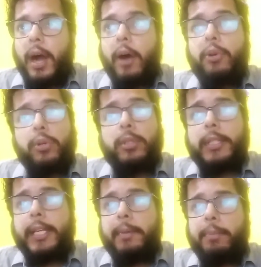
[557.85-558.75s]
How
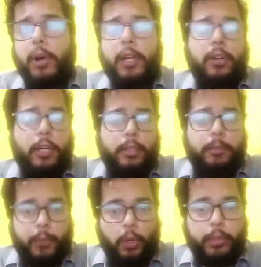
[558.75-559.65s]
could they boycott
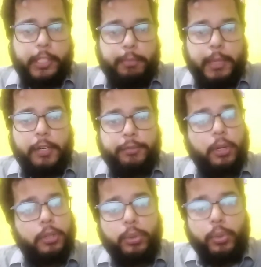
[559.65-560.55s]
clothing mill
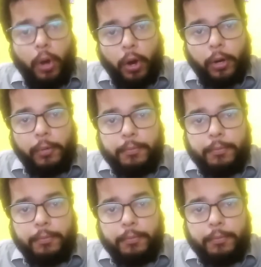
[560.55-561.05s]
for too long?